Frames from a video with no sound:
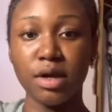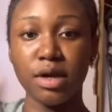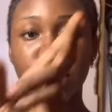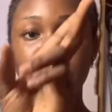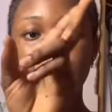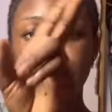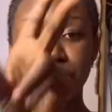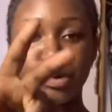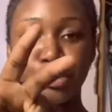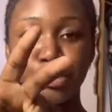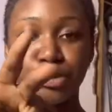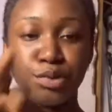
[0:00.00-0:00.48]

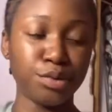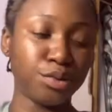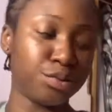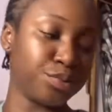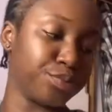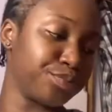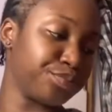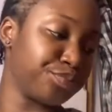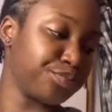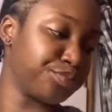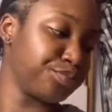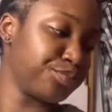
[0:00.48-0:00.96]
So
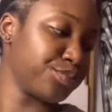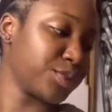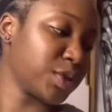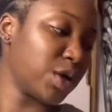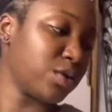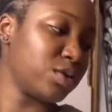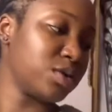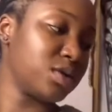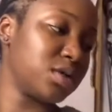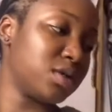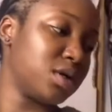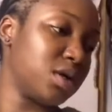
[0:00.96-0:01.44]
I'll
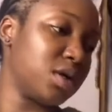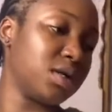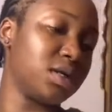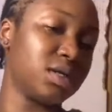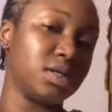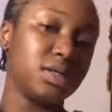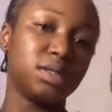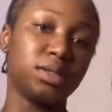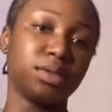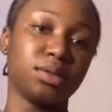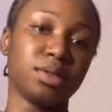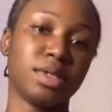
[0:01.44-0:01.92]
see you all
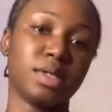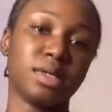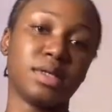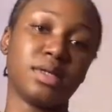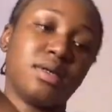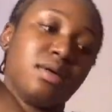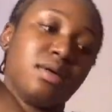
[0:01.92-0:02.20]
later. Okay,